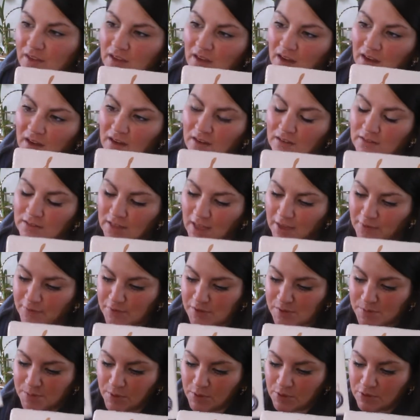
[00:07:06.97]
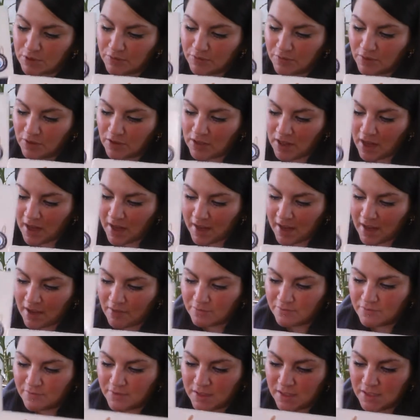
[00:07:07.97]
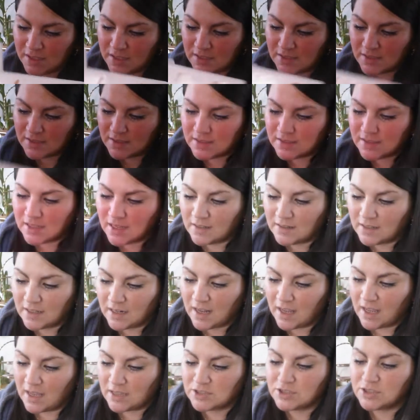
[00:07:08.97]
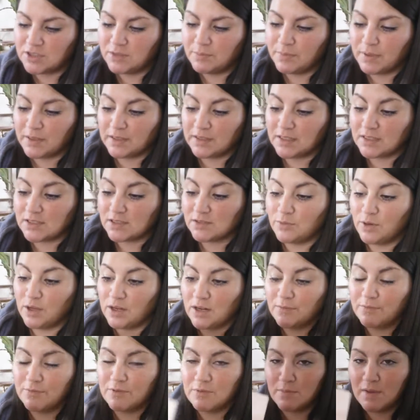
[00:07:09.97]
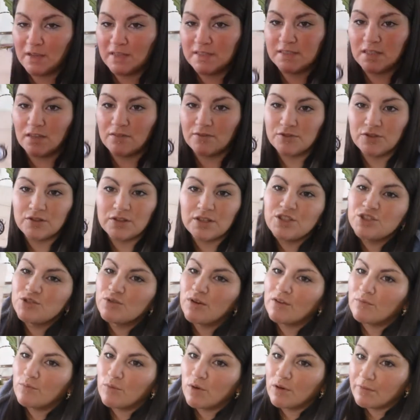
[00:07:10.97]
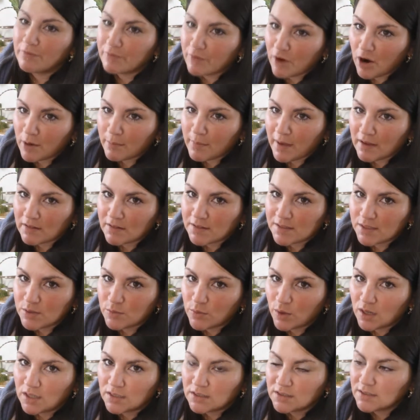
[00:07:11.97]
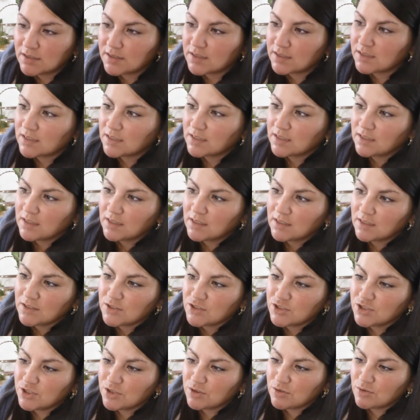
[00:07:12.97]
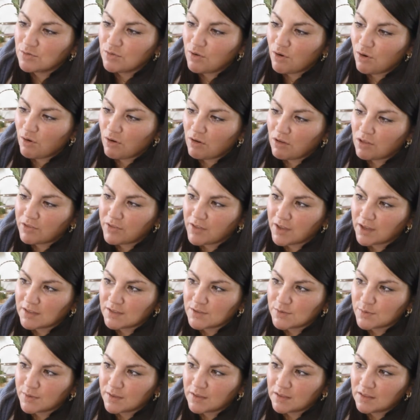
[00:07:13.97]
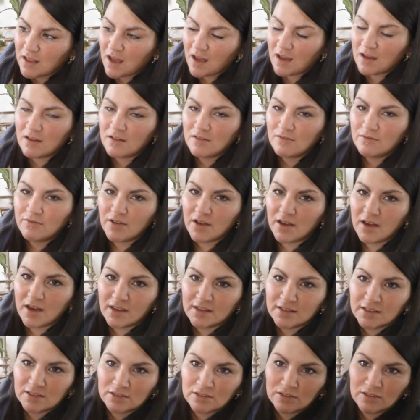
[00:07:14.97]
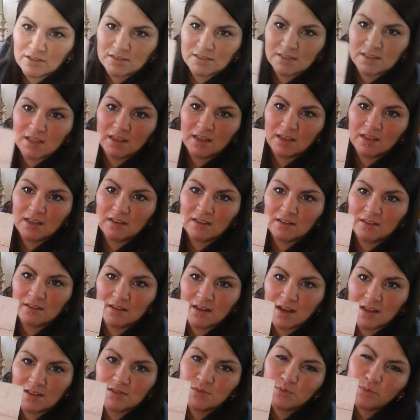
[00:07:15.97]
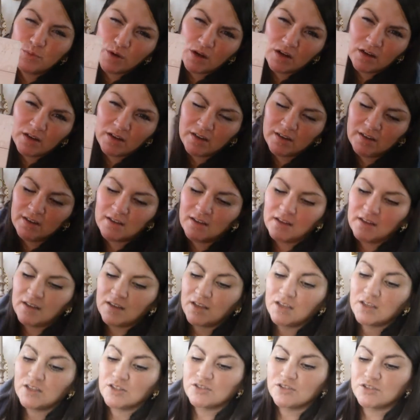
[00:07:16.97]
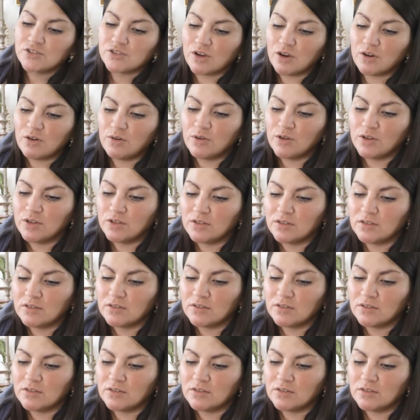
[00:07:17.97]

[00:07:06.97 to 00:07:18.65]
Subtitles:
Life is Beautiful. I have these, and then I actually picked this one up for myself. So they do have more farmhousey ones. Do All Things with Love, and it looks like it has wood. So